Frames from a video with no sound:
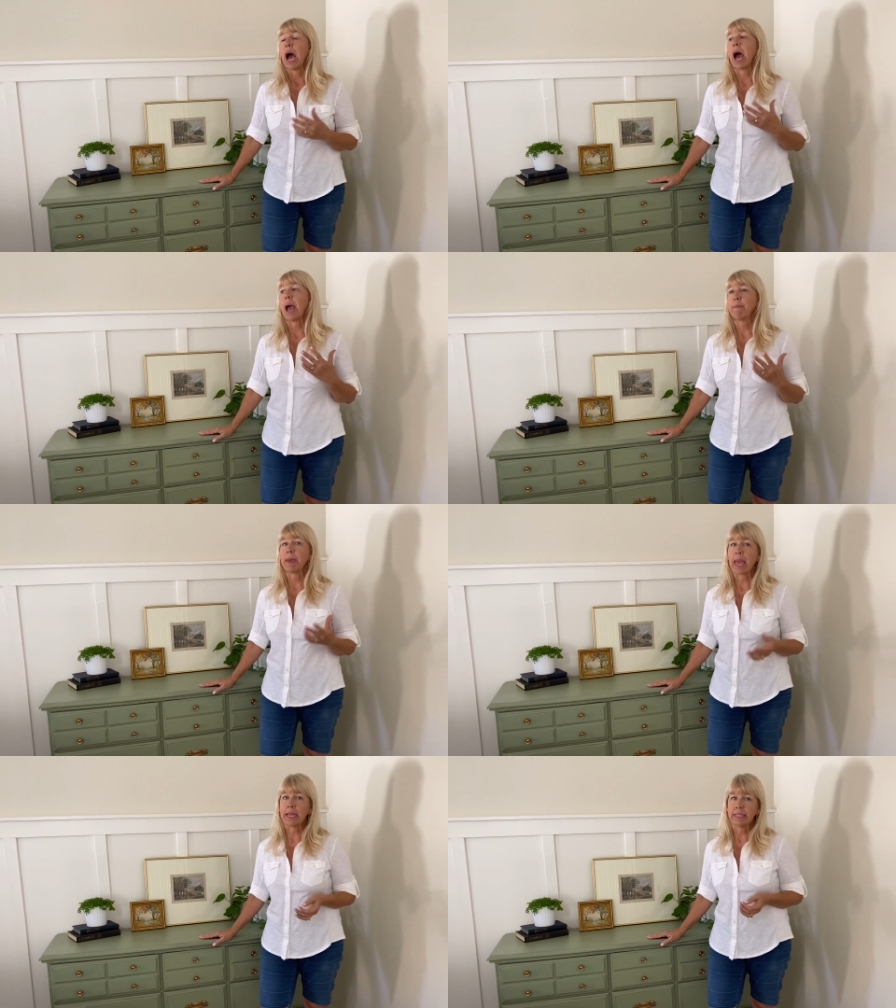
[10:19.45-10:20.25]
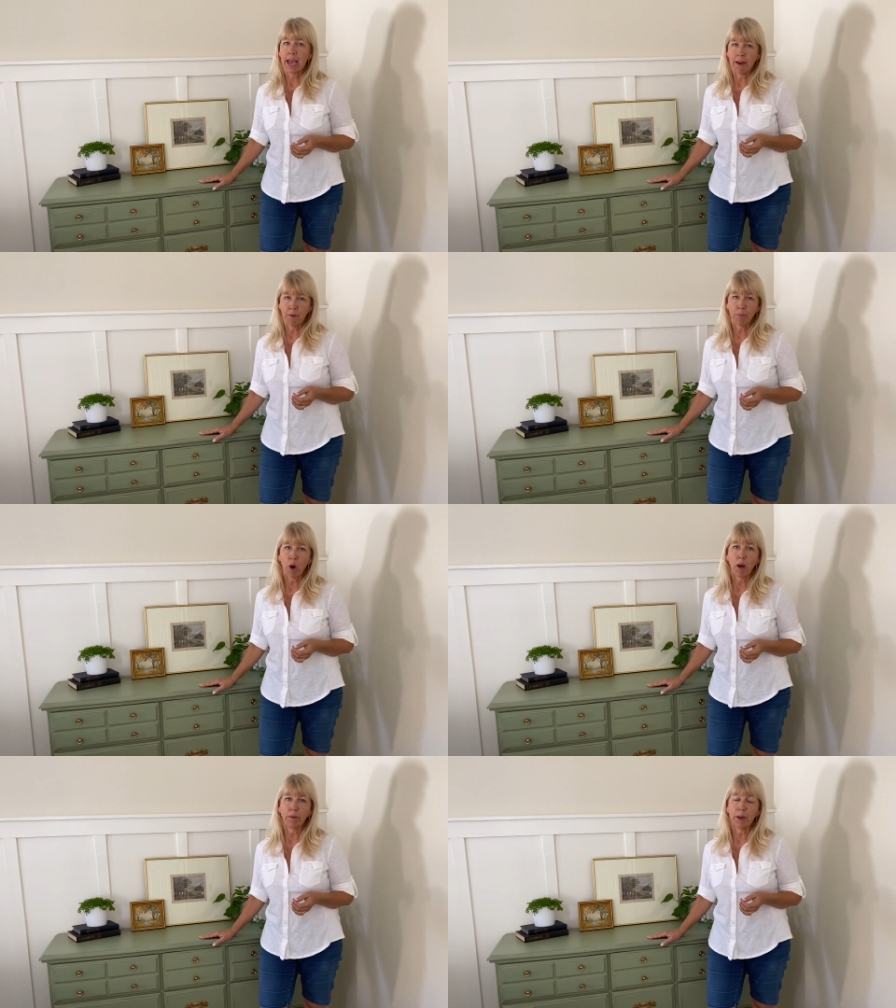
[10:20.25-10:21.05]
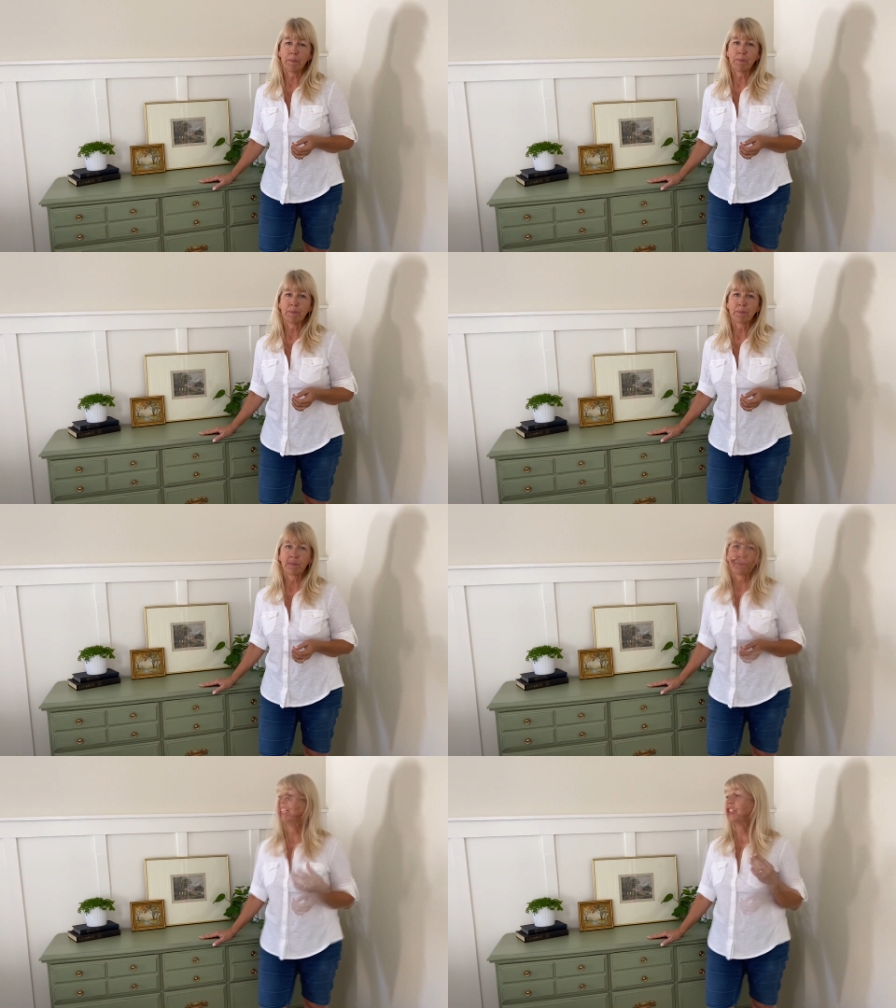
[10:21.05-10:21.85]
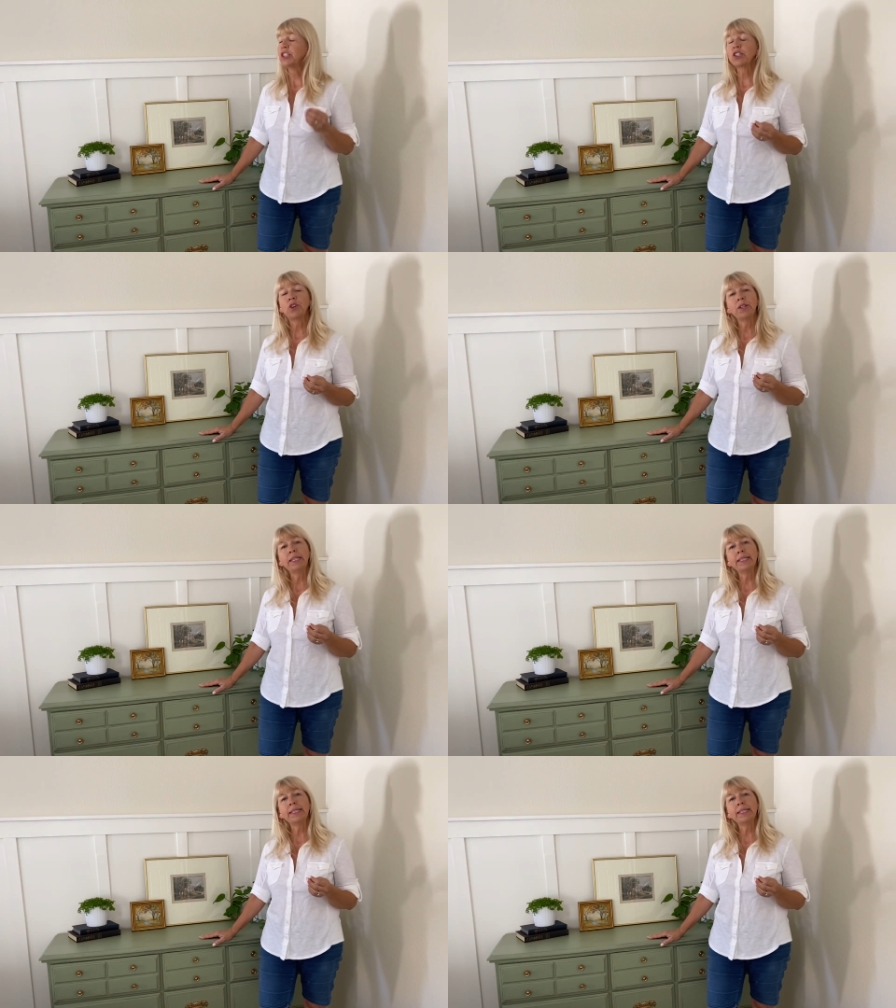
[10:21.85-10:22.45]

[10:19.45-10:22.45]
I began to have a problem. I just couldn't